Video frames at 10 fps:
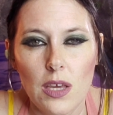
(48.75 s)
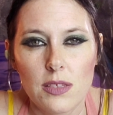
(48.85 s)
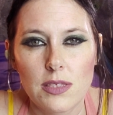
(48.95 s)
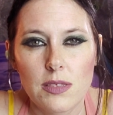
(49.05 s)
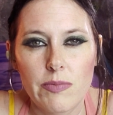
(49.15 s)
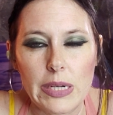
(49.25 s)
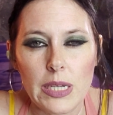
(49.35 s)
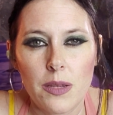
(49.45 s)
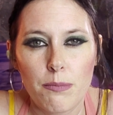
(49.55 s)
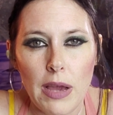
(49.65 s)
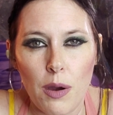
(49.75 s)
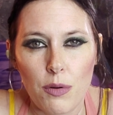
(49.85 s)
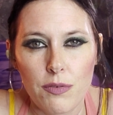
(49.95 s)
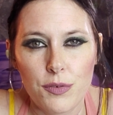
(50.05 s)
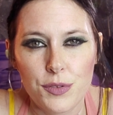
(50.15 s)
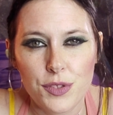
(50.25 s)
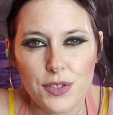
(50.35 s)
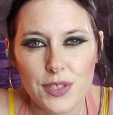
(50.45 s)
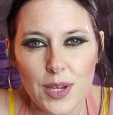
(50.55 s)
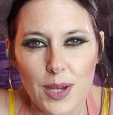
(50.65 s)
It's a very powerful
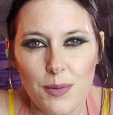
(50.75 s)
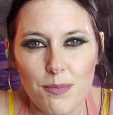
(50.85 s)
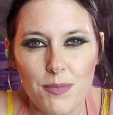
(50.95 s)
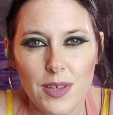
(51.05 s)
time.